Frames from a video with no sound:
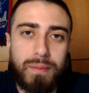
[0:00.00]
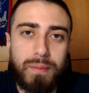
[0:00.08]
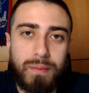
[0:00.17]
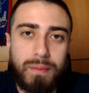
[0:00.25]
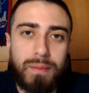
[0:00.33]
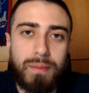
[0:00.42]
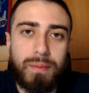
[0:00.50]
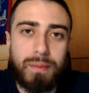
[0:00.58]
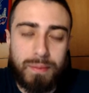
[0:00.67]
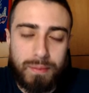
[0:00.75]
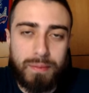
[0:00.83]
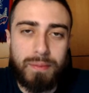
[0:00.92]

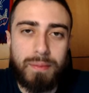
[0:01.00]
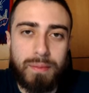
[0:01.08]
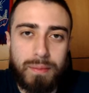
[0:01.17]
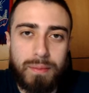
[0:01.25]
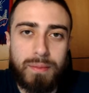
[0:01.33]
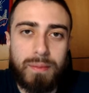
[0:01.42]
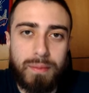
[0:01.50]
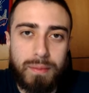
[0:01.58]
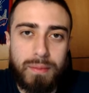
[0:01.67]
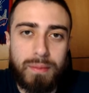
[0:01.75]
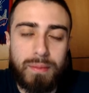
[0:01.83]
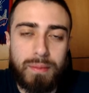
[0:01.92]

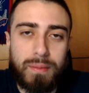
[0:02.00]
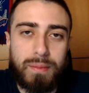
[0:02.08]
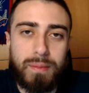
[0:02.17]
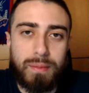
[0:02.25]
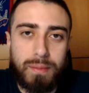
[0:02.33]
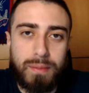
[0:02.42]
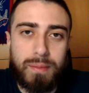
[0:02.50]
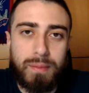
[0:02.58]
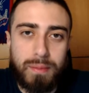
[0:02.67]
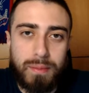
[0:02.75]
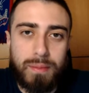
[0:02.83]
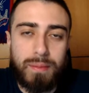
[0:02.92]

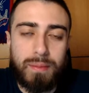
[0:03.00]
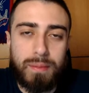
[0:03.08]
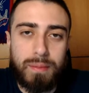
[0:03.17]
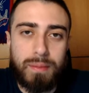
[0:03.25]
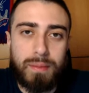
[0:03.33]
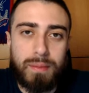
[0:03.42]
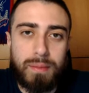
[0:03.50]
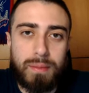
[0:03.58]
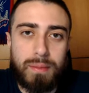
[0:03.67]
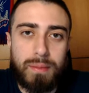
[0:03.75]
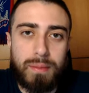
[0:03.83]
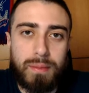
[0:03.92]

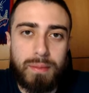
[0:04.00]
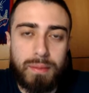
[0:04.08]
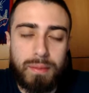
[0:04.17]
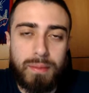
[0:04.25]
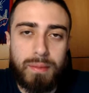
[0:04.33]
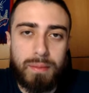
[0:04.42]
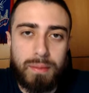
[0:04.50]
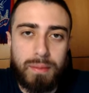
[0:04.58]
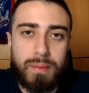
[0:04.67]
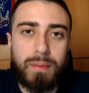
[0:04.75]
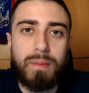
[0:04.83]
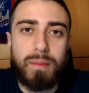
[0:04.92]

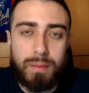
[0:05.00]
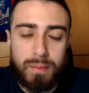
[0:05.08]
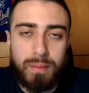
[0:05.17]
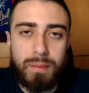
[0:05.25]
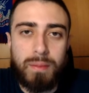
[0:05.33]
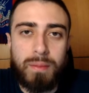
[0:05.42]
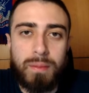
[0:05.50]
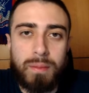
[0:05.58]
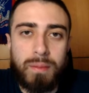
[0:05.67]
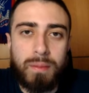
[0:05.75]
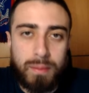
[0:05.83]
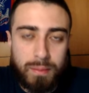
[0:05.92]

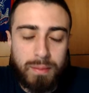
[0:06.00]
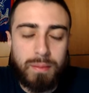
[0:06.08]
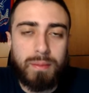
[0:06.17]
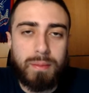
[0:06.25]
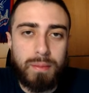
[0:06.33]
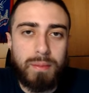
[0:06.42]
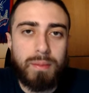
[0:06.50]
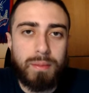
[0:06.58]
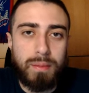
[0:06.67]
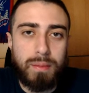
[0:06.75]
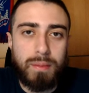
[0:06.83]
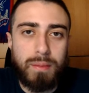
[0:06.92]

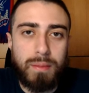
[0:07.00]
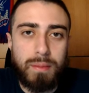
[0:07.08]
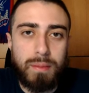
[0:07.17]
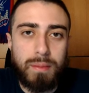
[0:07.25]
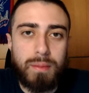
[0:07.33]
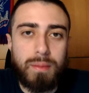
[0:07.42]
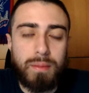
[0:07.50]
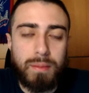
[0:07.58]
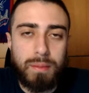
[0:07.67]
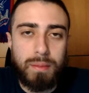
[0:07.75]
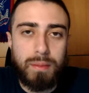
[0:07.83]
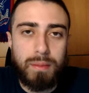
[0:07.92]
This person isn't speaking.